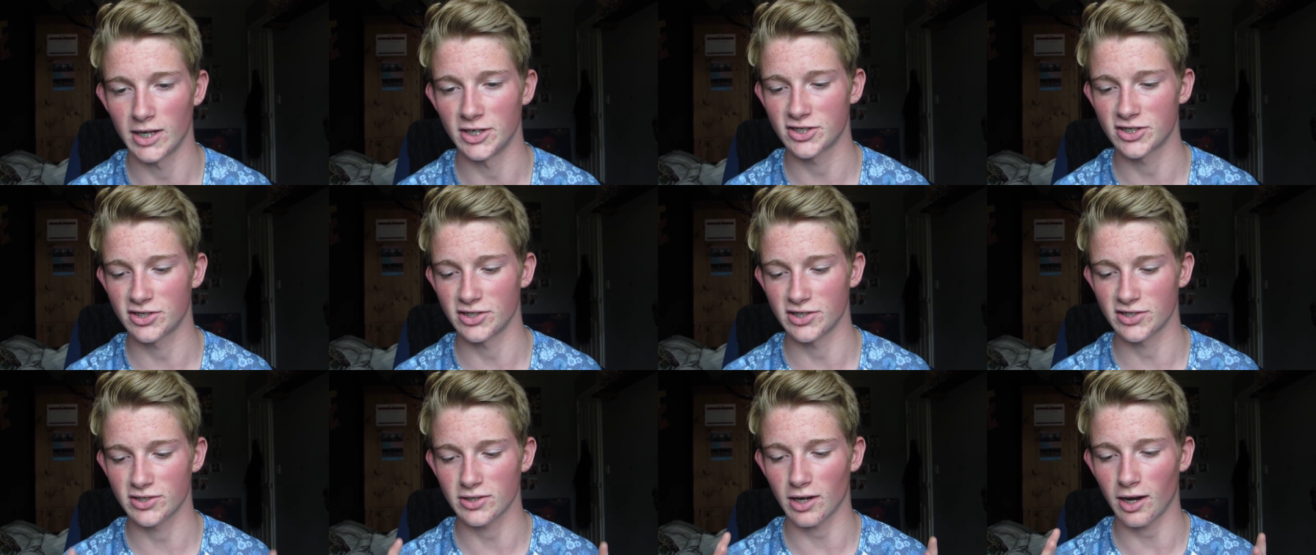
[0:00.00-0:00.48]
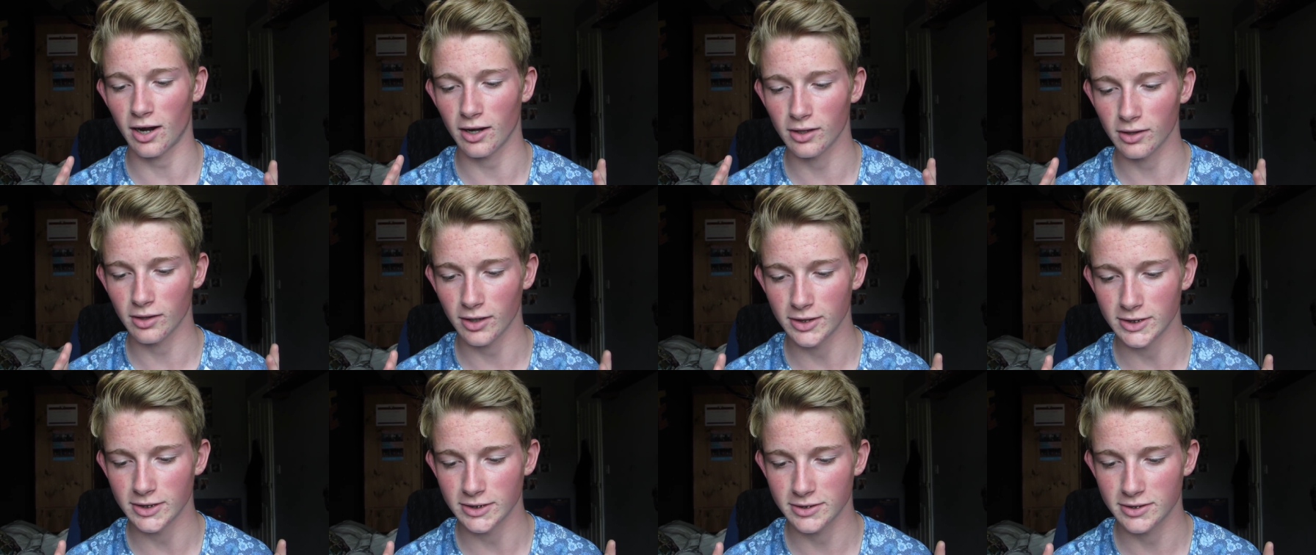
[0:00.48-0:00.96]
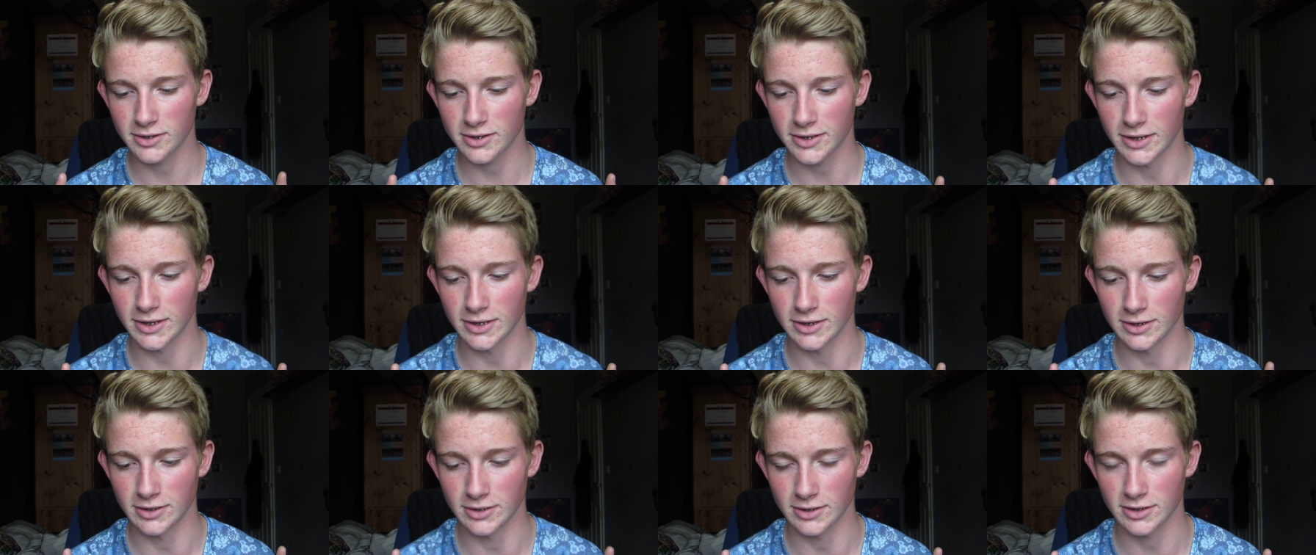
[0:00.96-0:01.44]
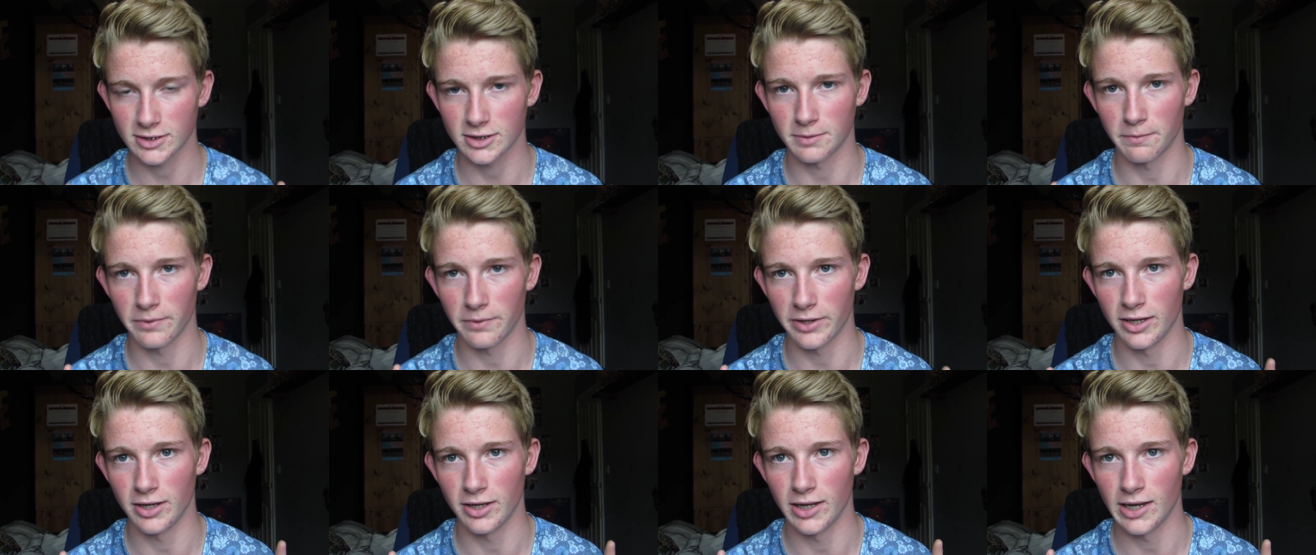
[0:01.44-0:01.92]
It's just, I like things to
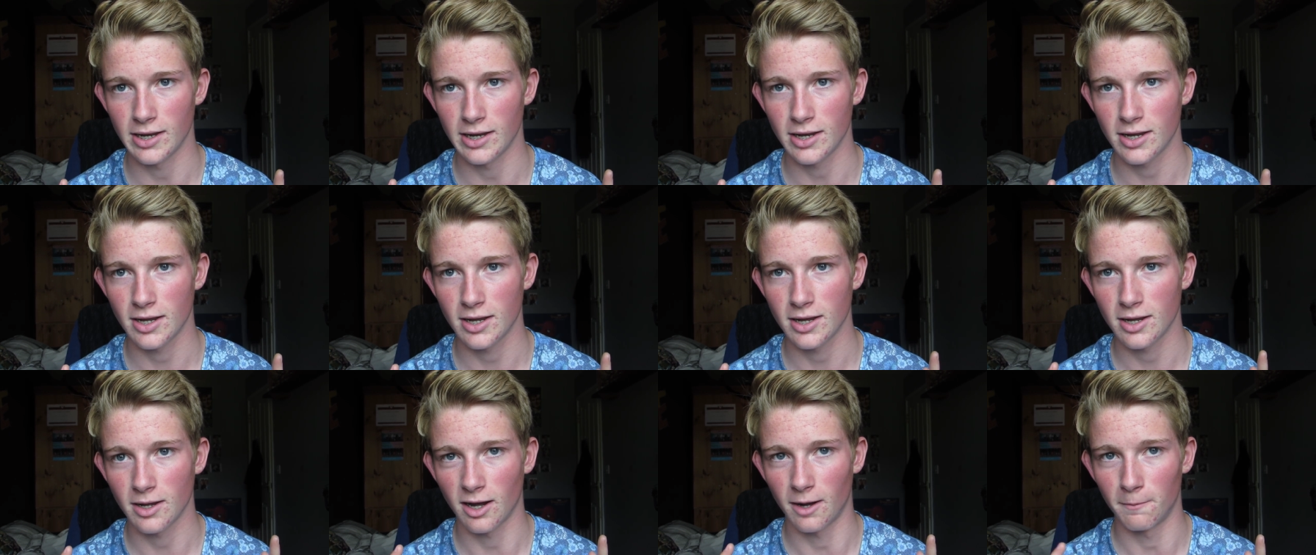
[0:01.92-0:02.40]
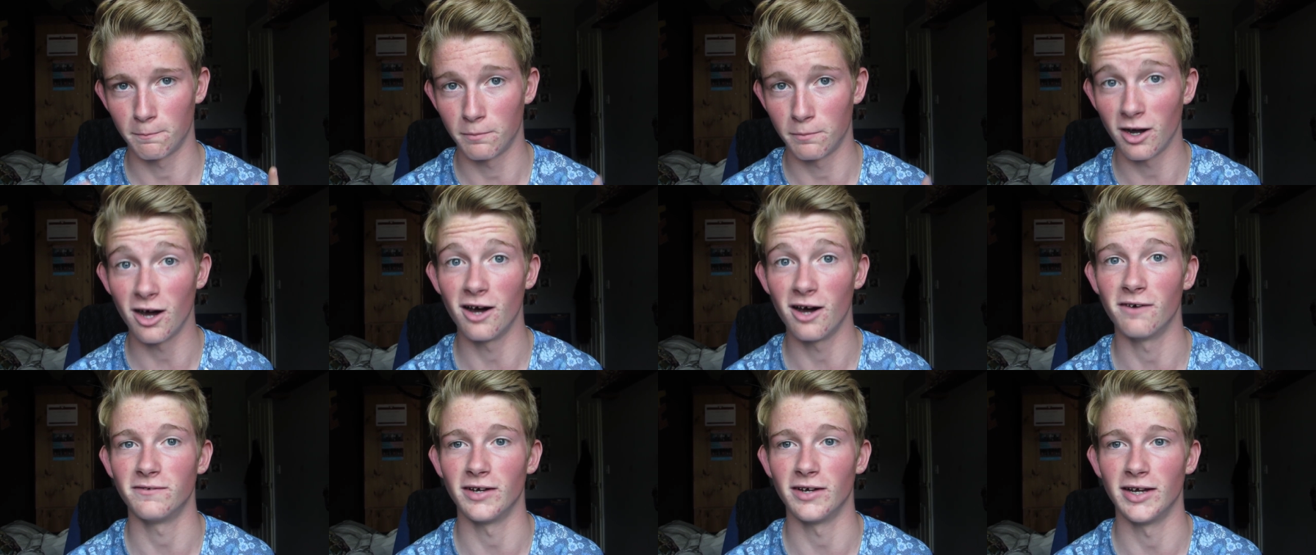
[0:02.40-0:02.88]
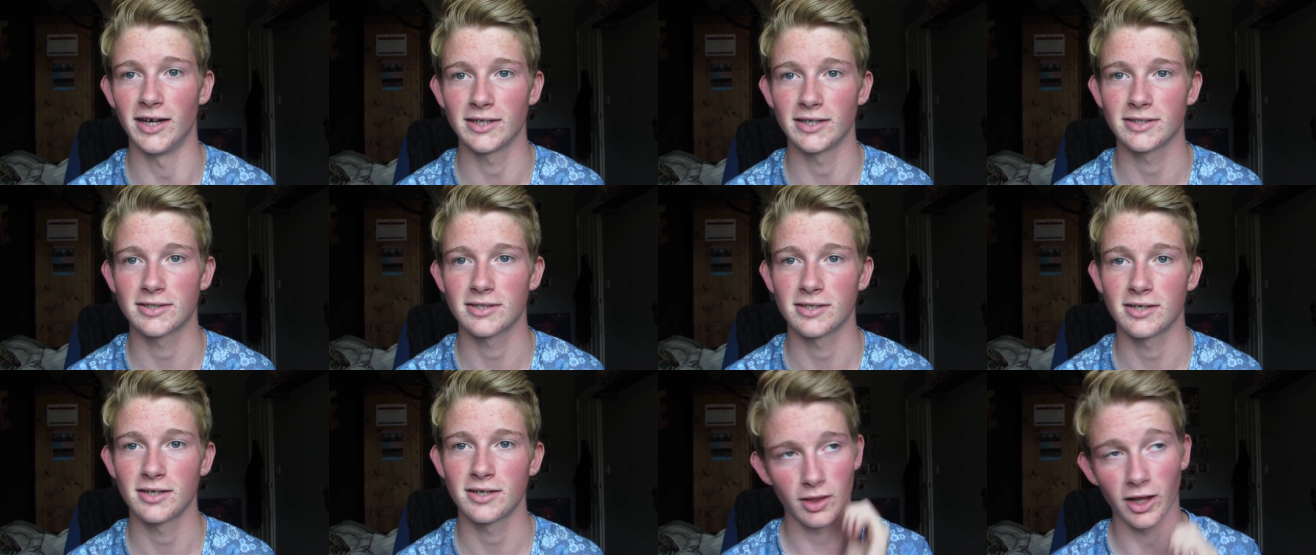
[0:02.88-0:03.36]
be perfect.